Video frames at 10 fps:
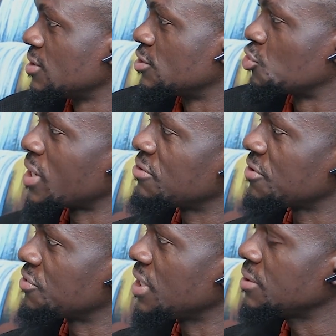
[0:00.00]
to
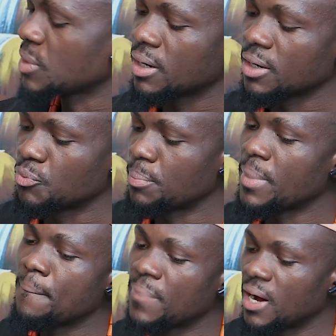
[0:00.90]
2015.
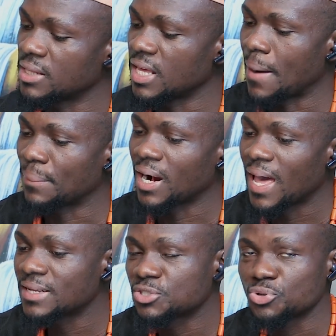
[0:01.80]
Remember, they
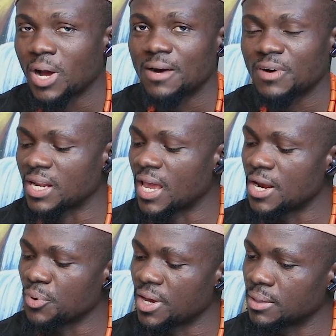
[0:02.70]
applied to have an
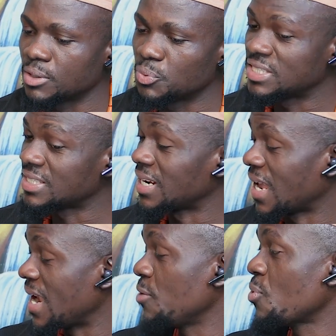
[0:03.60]
area, which is an
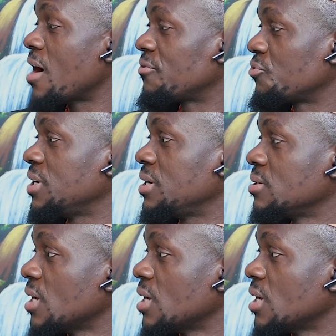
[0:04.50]
area-free